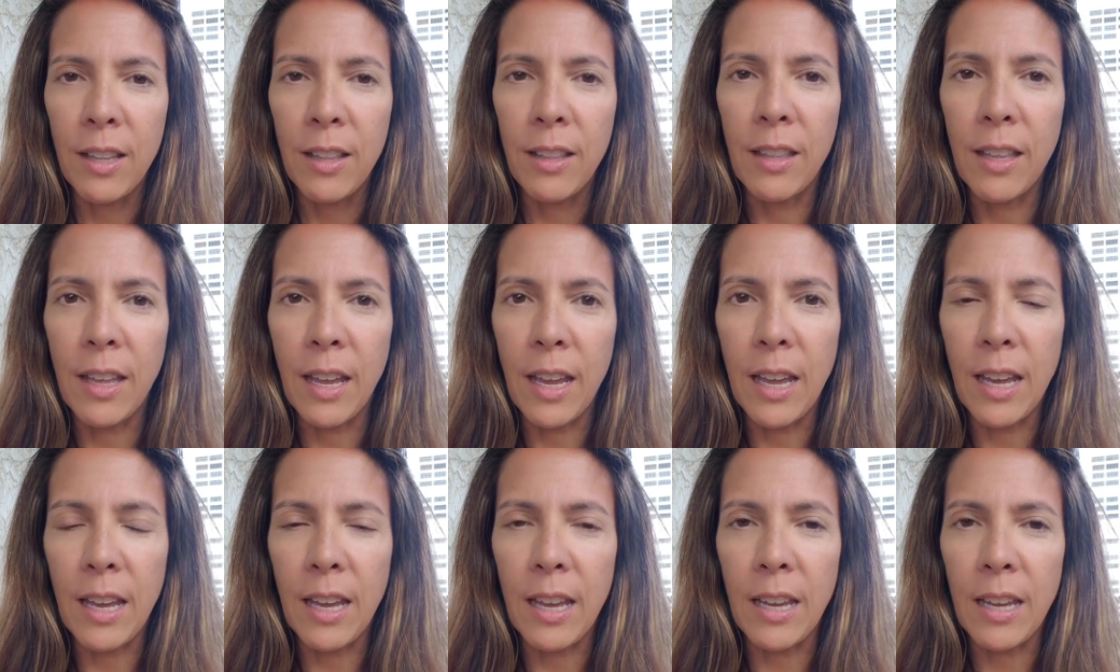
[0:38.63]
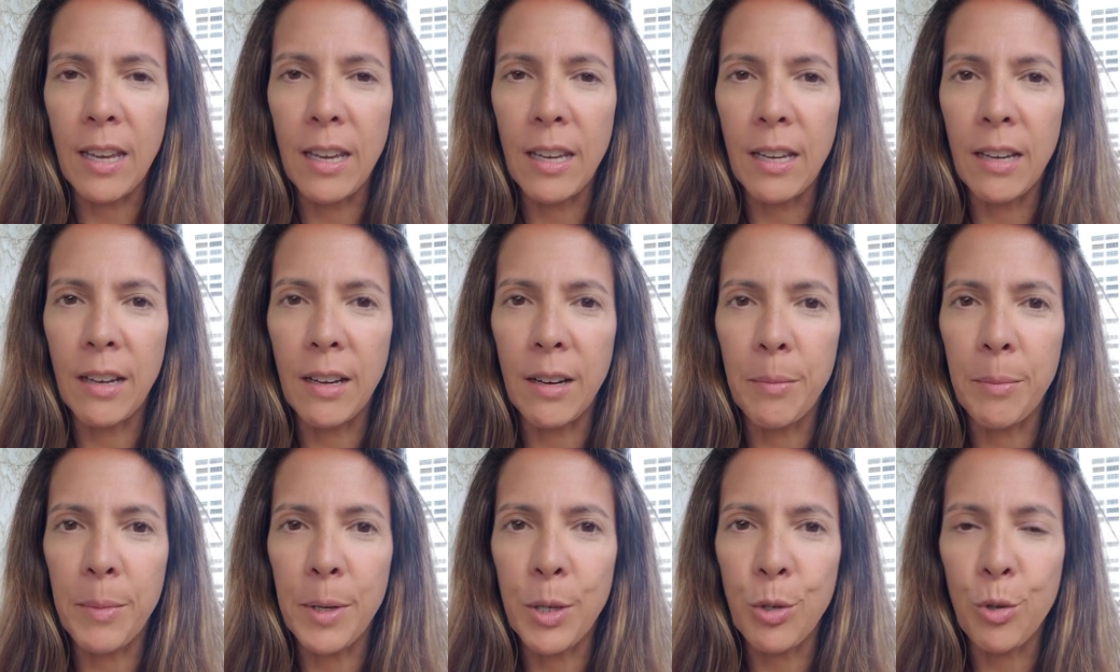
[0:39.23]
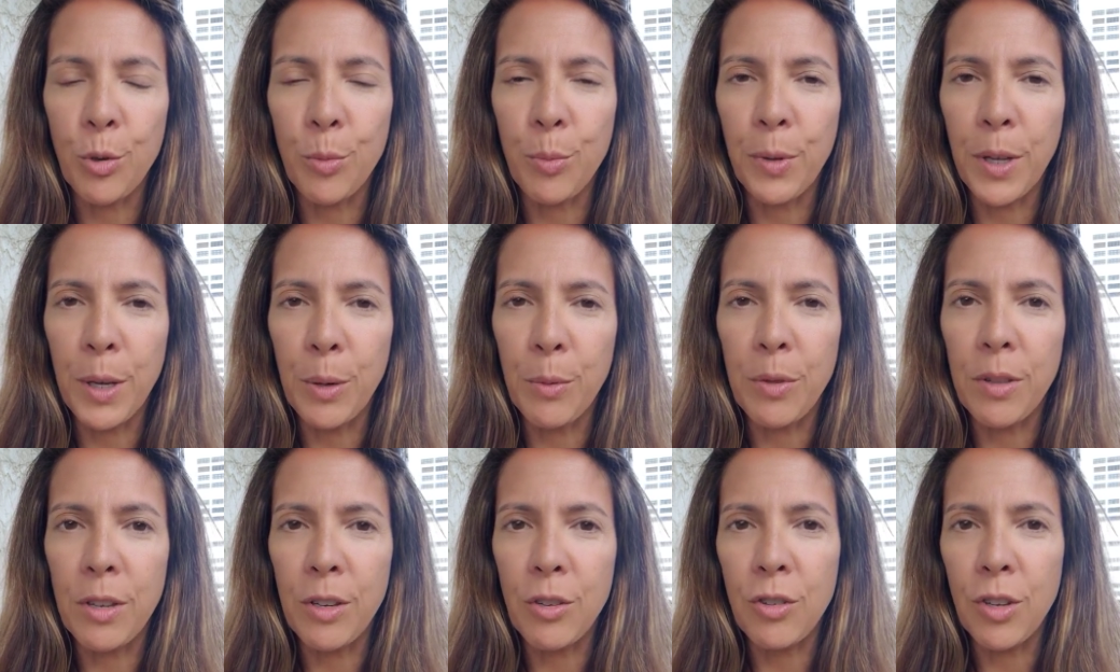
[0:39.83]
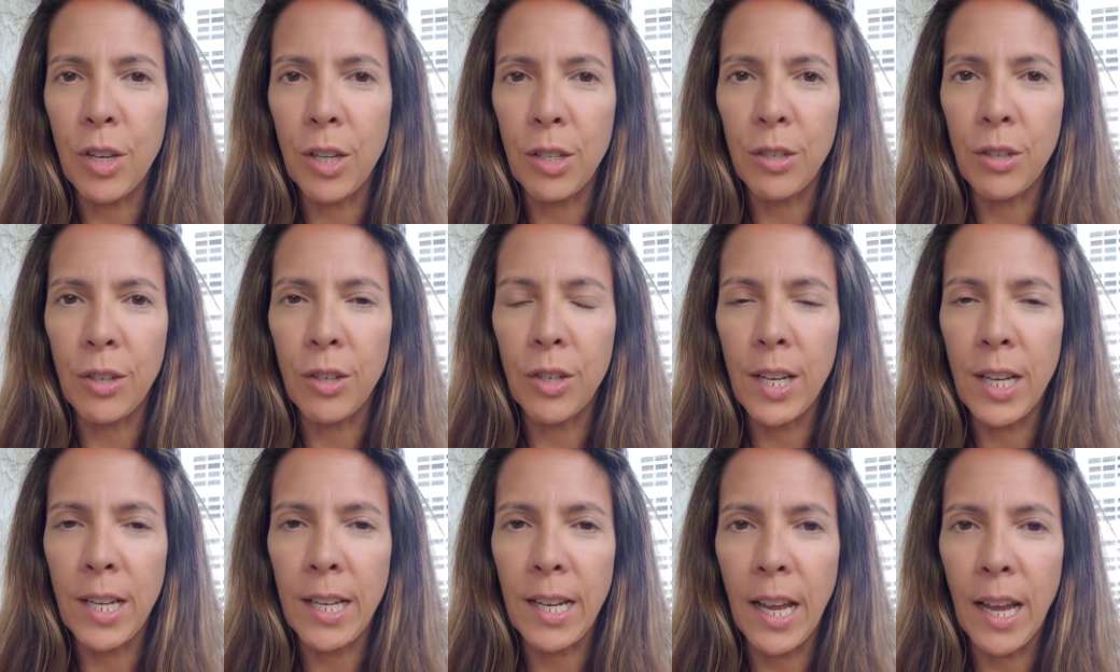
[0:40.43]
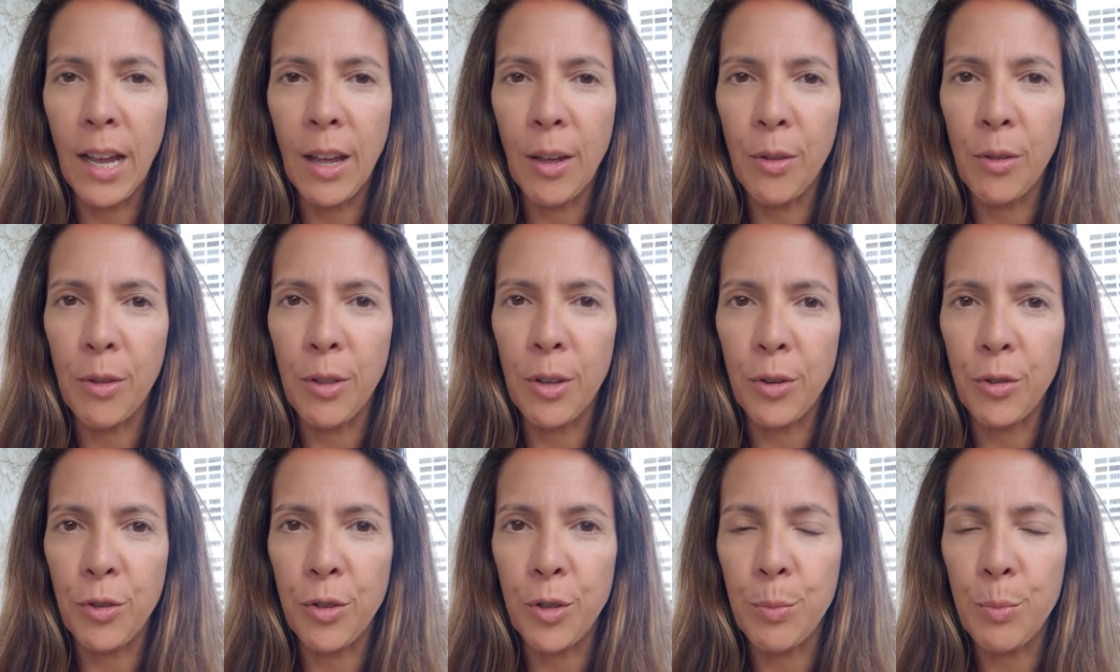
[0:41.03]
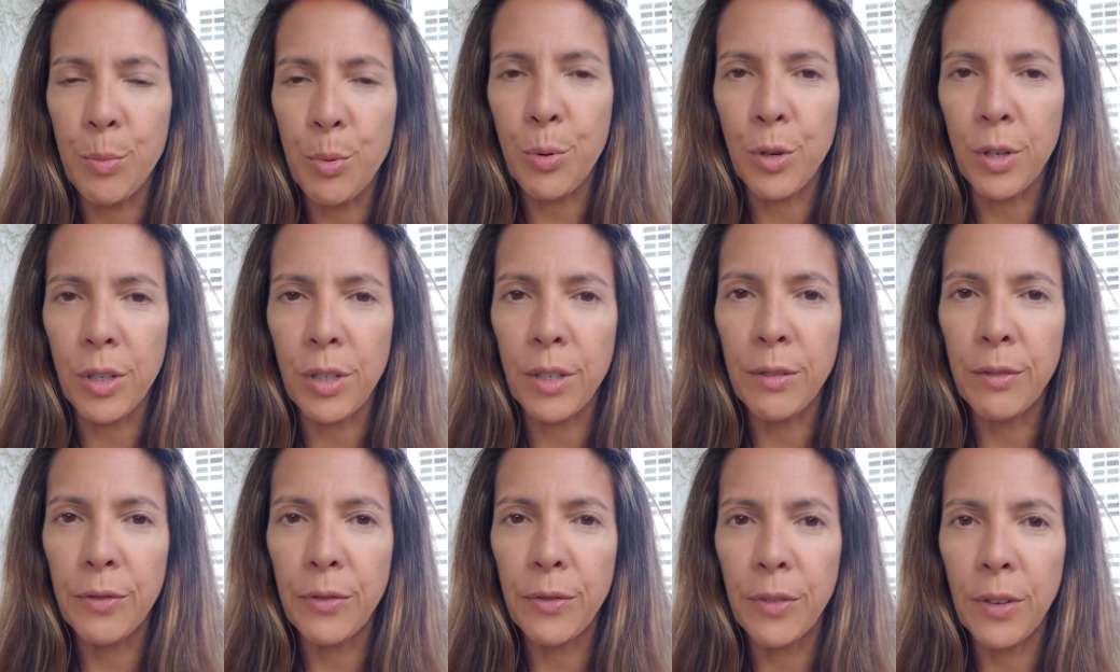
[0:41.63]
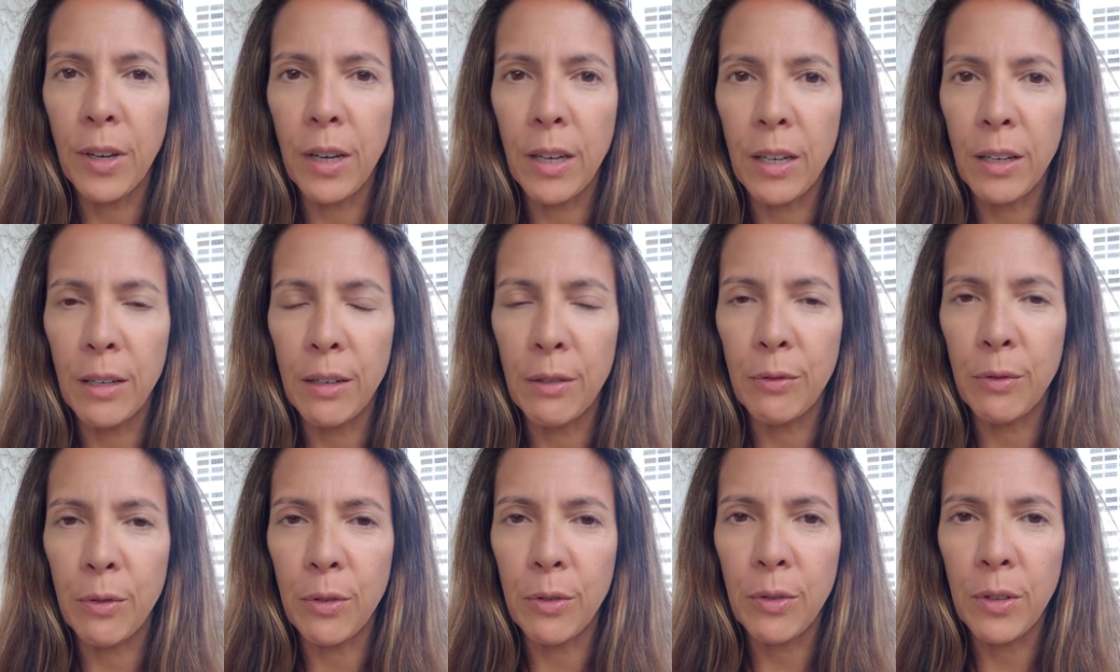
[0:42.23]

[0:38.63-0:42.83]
they interplay with each other and how they're supportive of